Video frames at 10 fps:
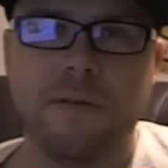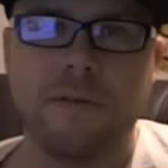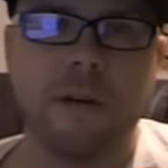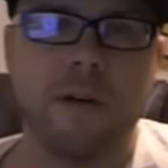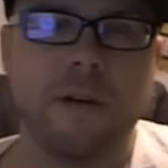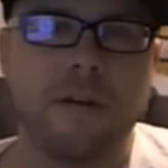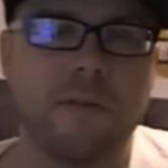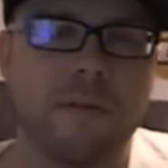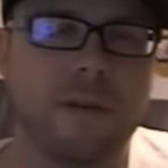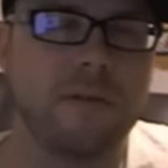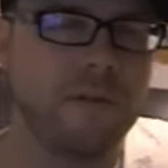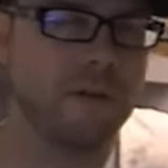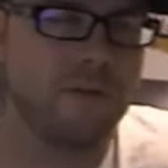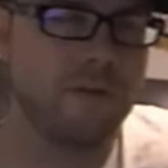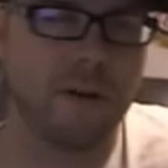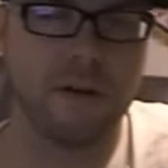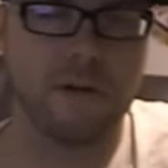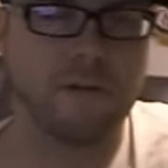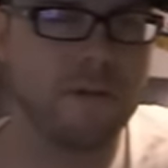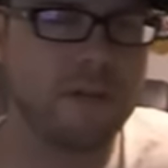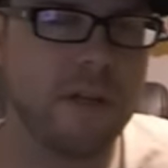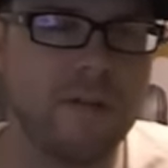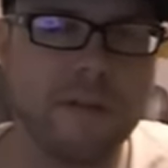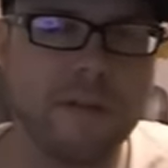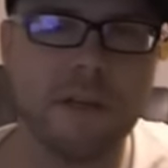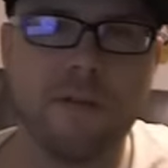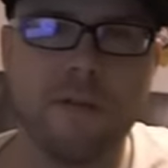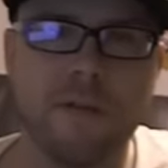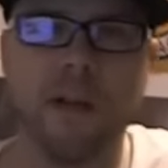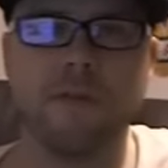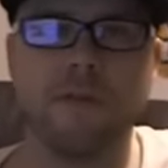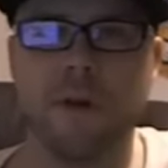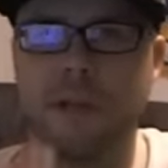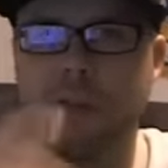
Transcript: Uh, with the first round of stuff that's given away to everybody